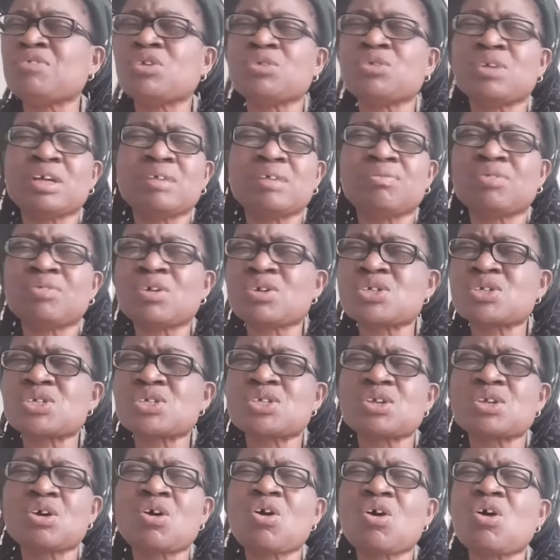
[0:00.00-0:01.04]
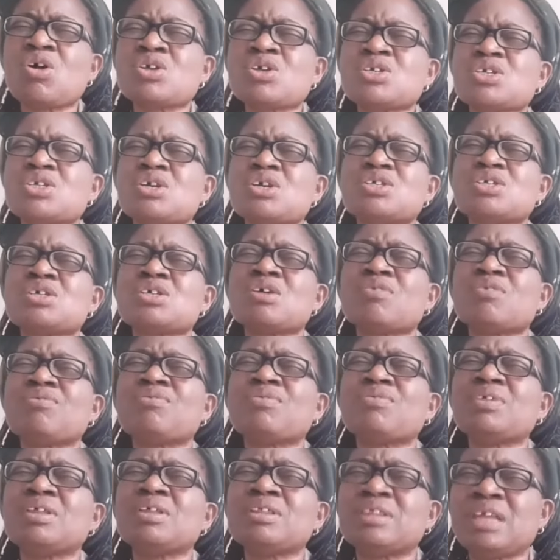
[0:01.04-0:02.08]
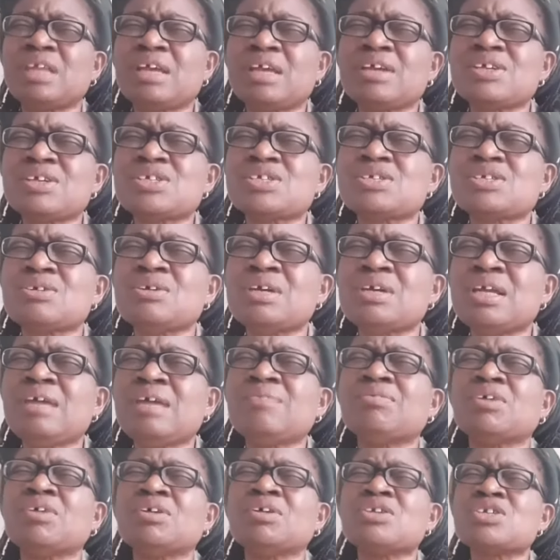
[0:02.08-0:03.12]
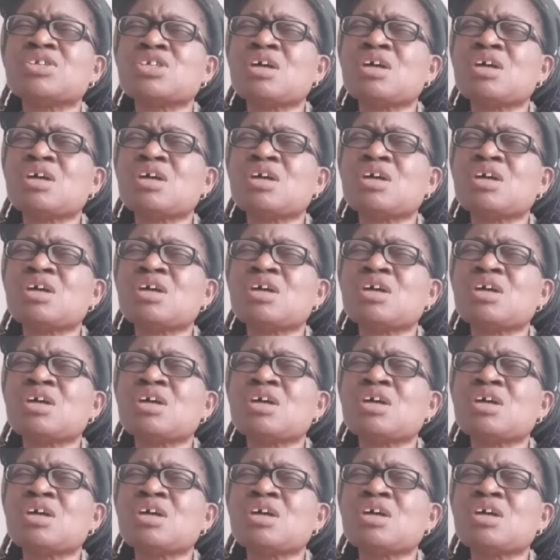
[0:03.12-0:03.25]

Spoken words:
You give us all sorts of things to live on.